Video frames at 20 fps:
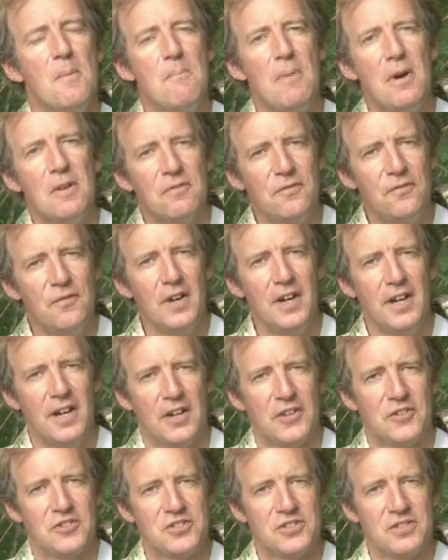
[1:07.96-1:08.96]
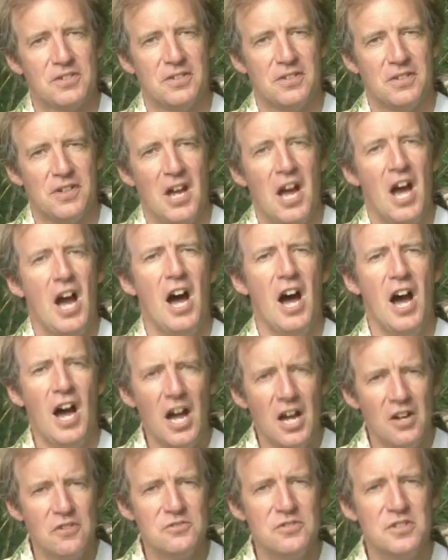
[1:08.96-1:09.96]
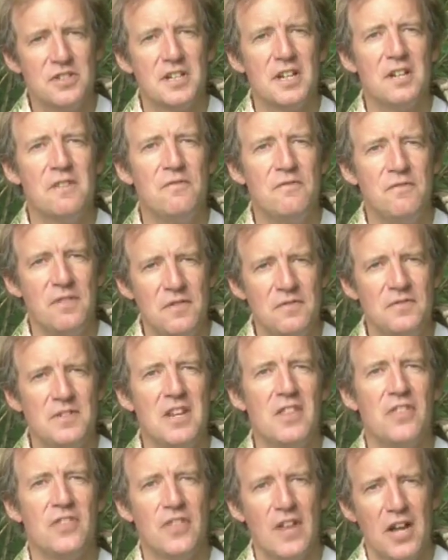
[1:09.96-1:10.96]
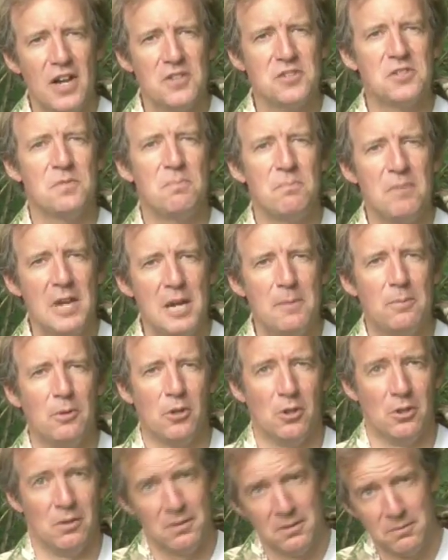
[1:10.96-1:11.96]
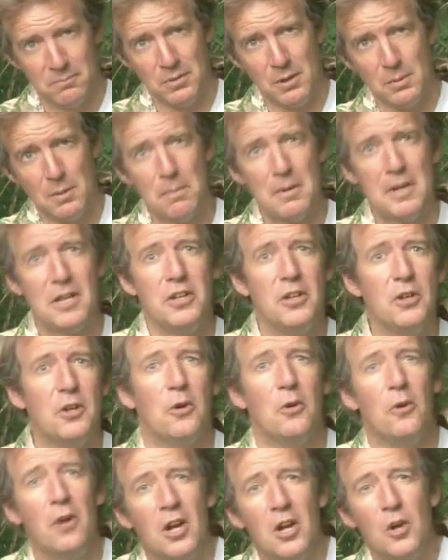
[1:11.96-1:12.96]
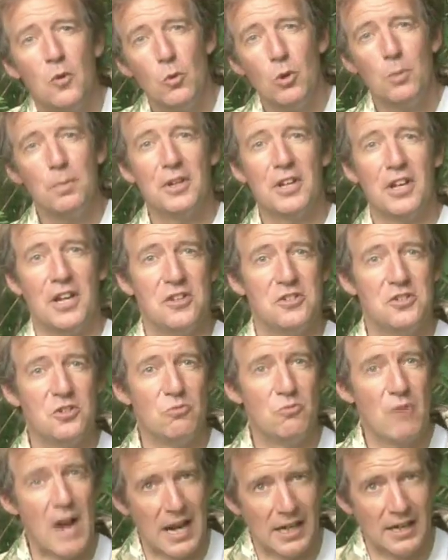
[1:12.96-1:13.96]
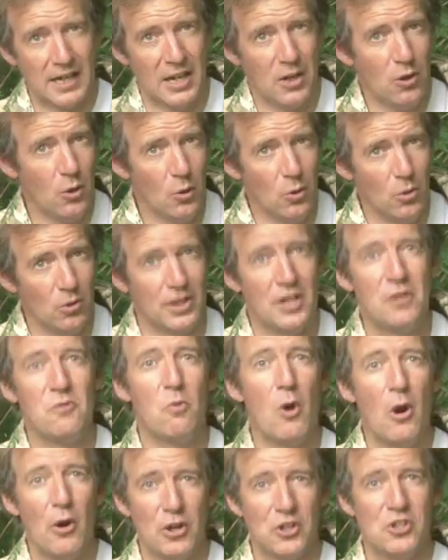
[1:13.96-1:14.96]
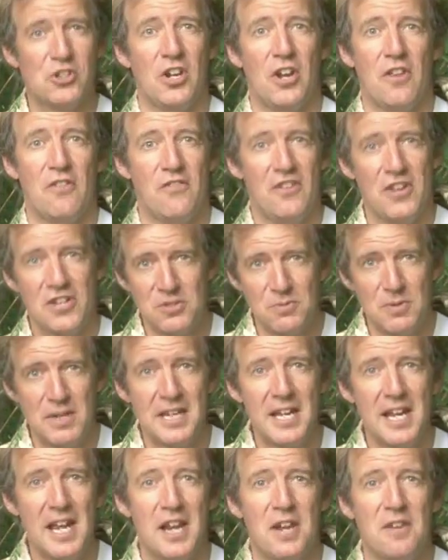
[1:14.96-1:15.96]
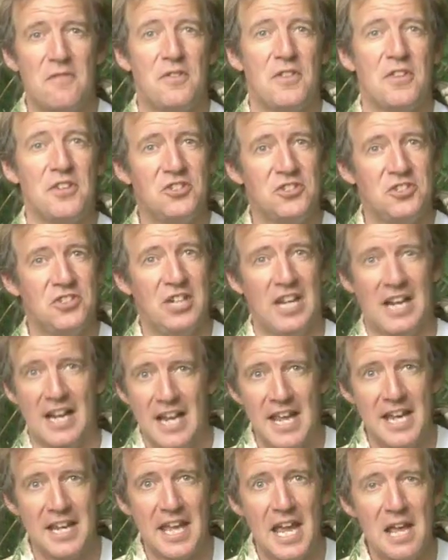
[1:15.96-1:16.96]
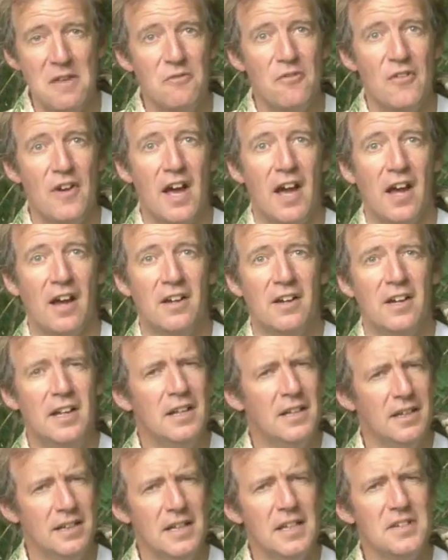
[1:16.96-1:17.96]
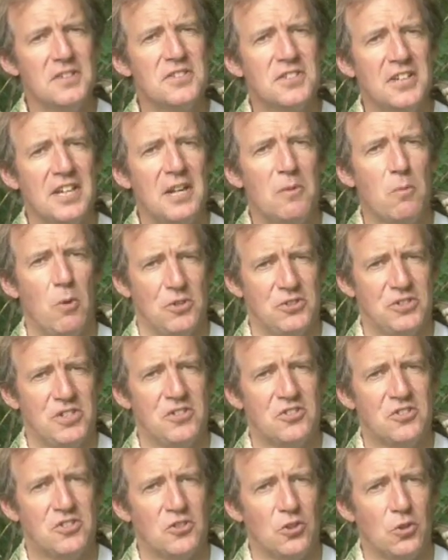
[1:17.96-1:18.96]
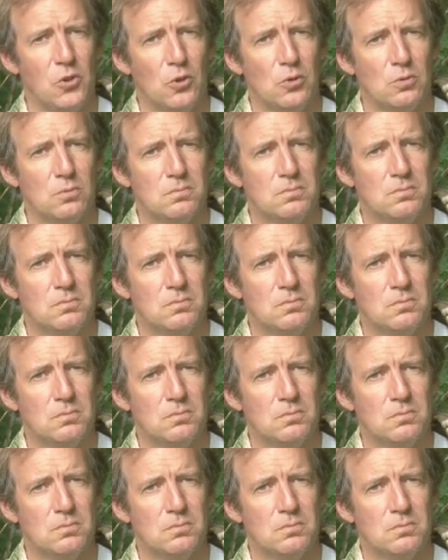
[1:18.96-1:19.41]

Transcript: But first, 150,000 people, probably you, will be going to Ragley Hall in Warwickshire this weekend for the CLA Game Fair. Let's see what's in store.